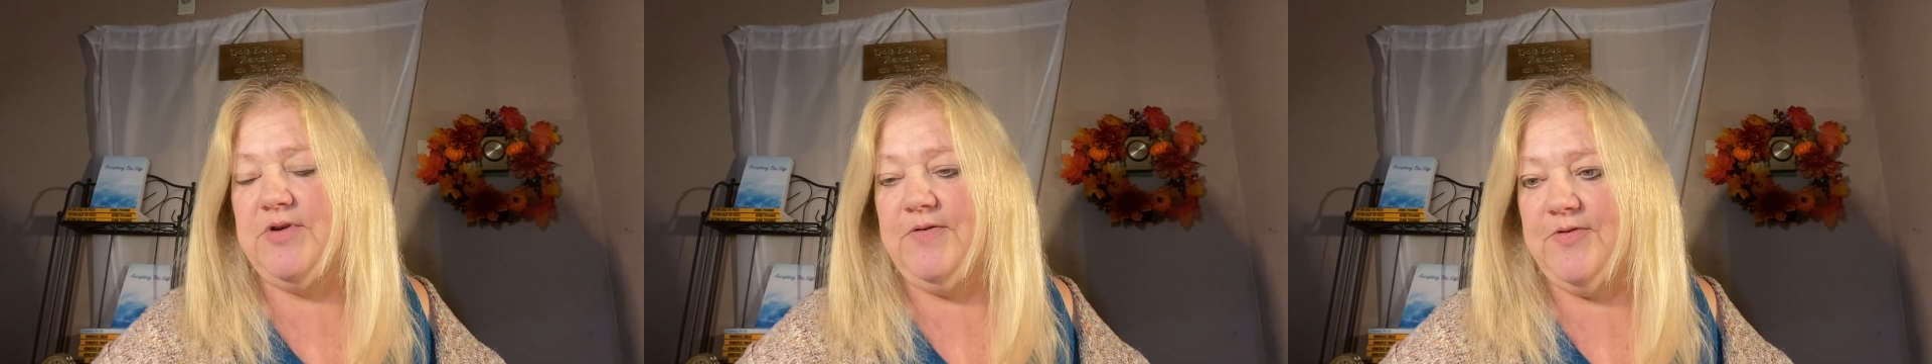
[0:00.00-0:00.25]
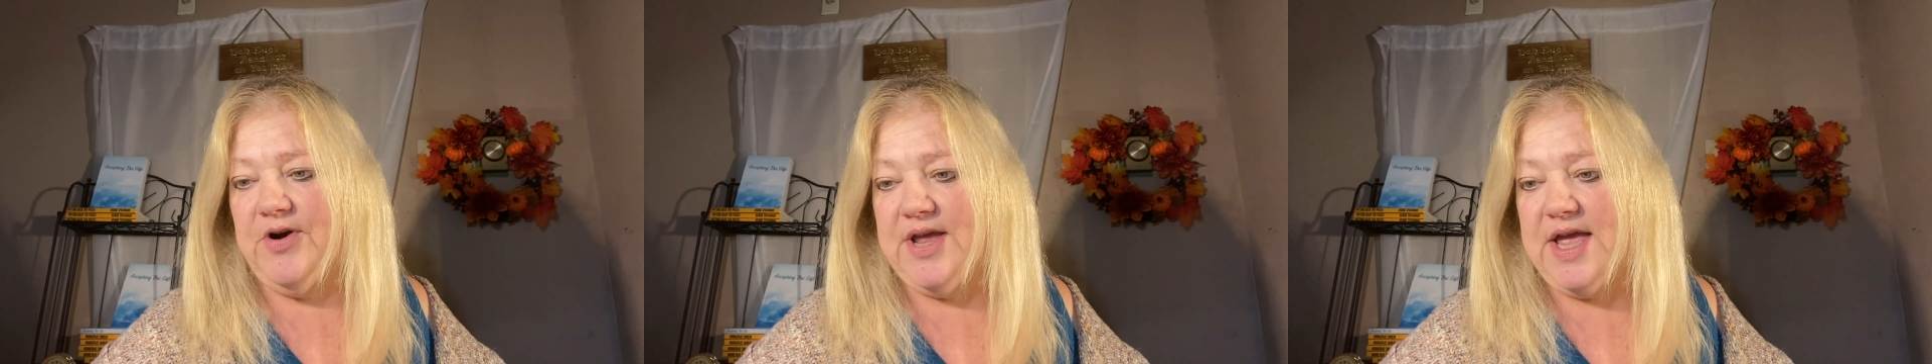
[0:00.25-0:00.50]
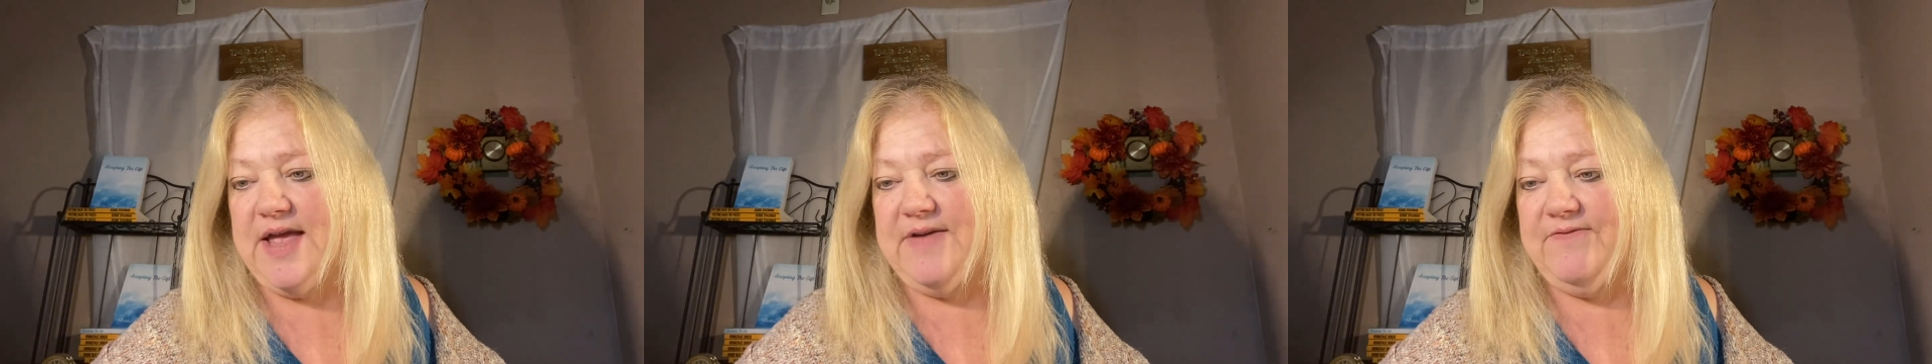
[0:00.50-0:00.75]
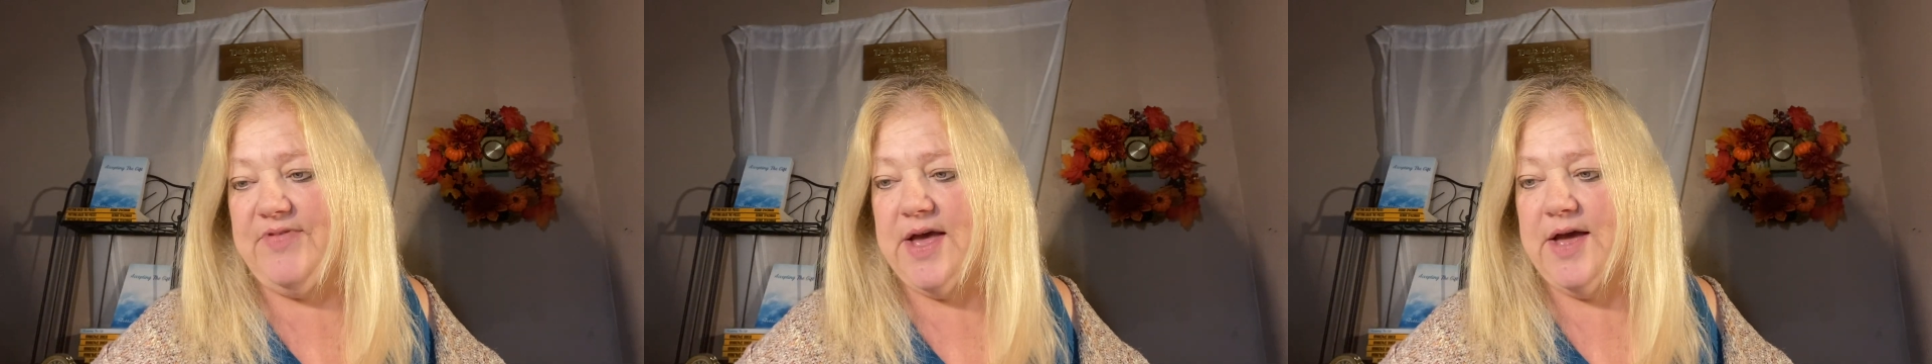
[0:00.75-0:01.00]
you
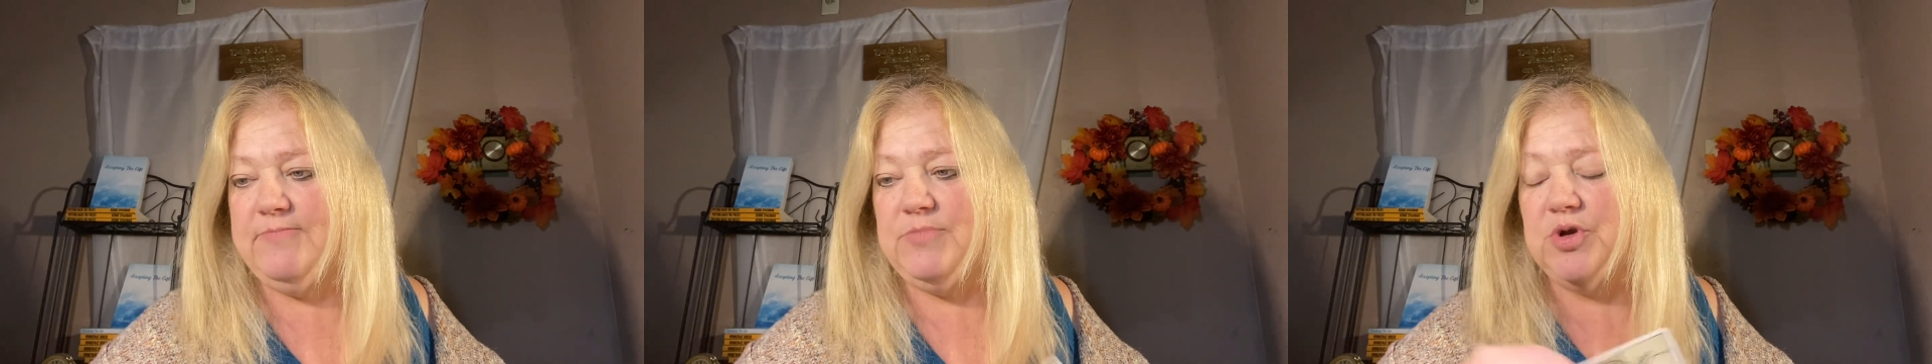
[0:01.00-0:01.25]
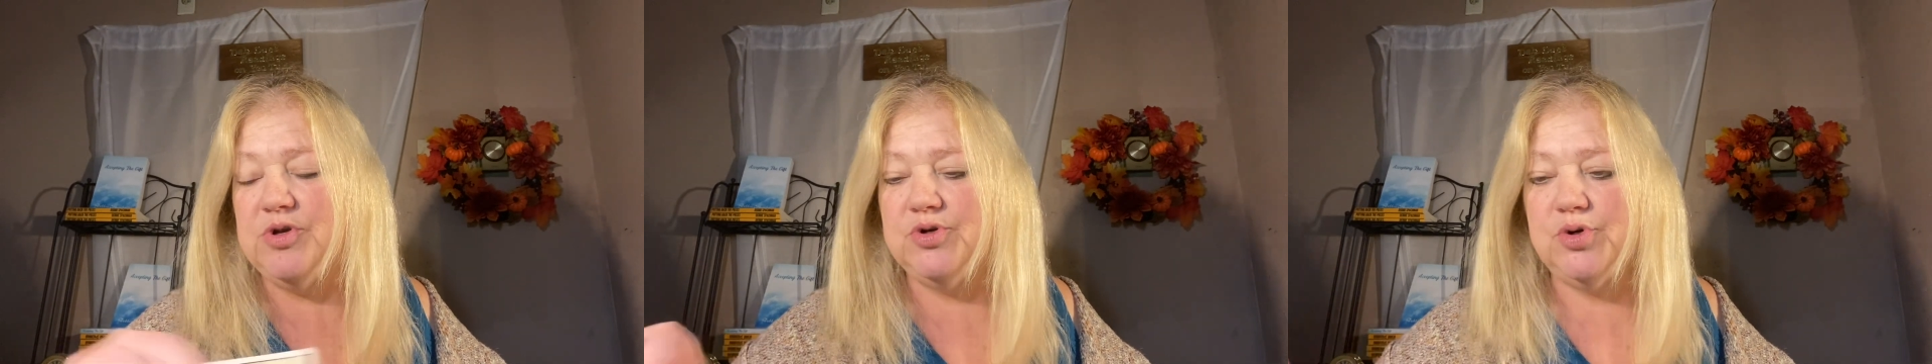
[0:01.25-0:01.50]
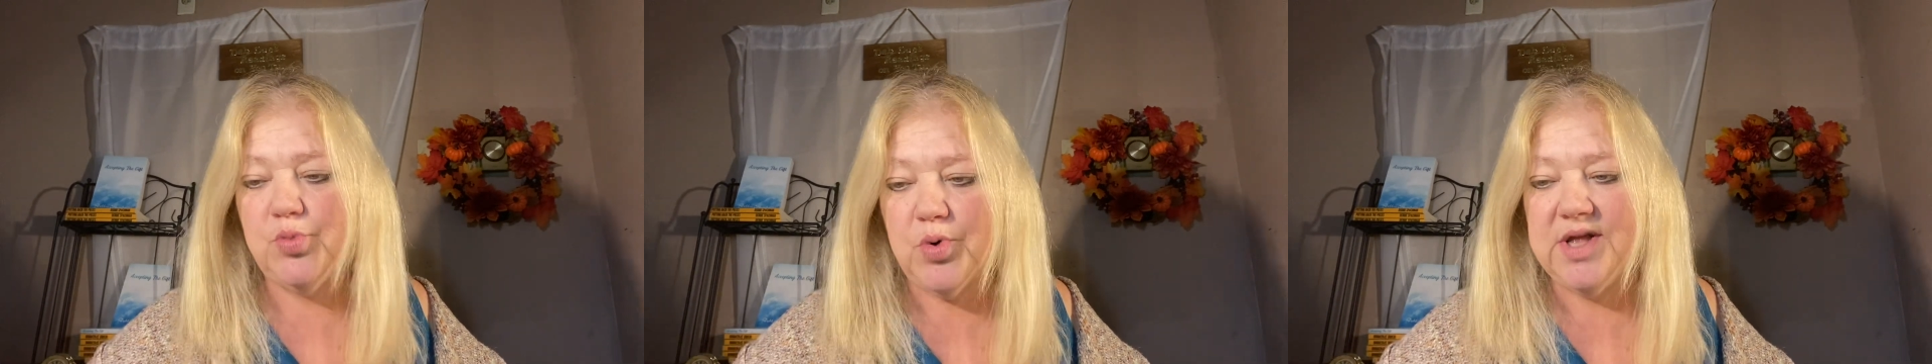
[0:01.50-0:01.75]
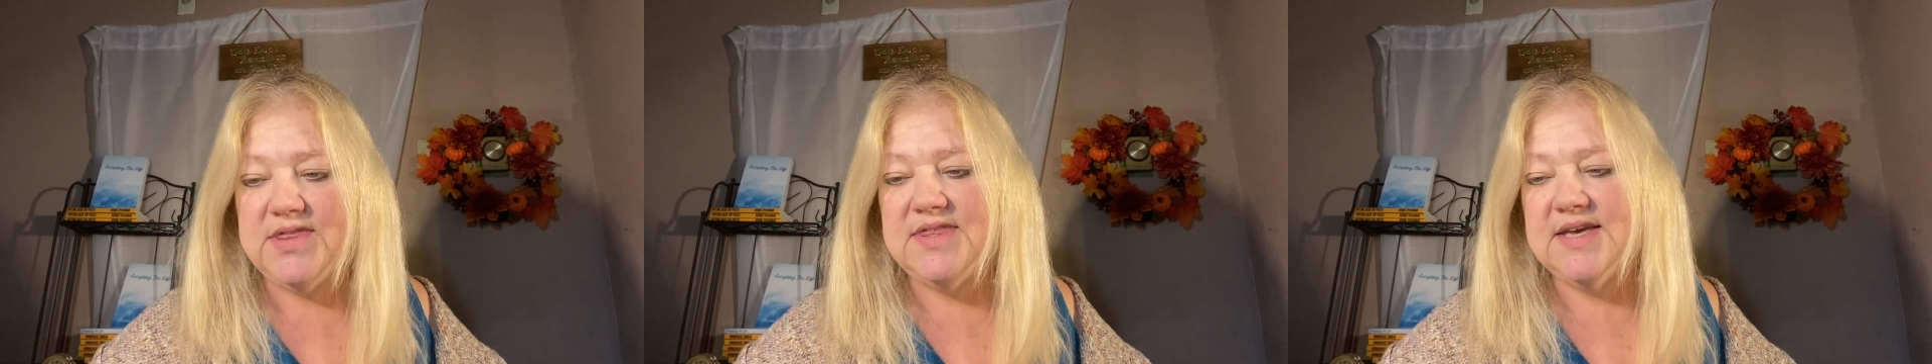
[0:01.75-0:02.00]
forgave them, you do
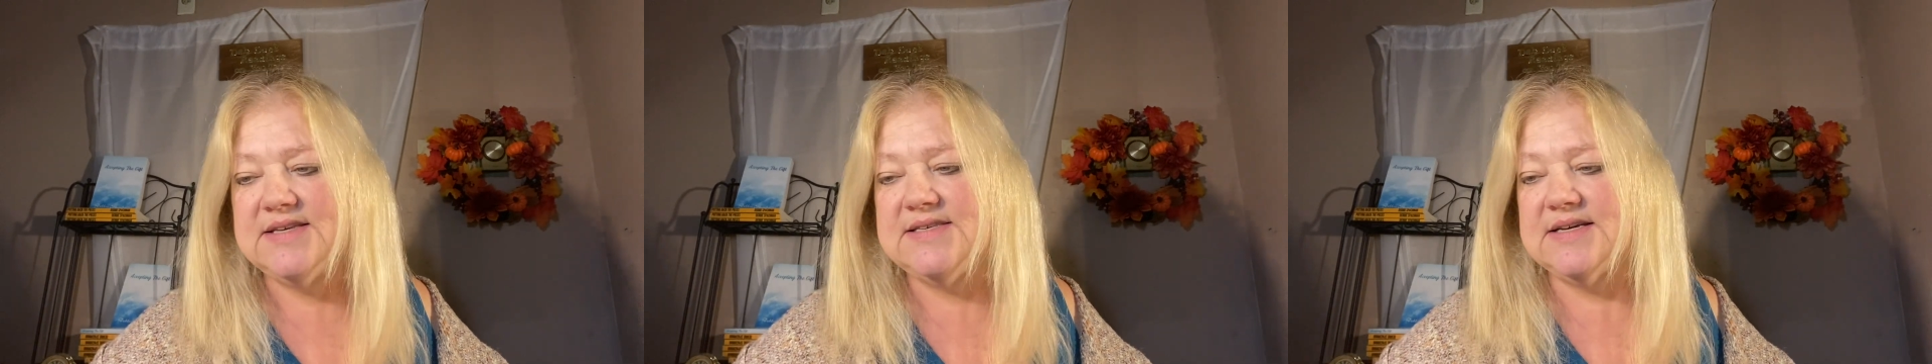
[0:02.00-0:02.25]
want this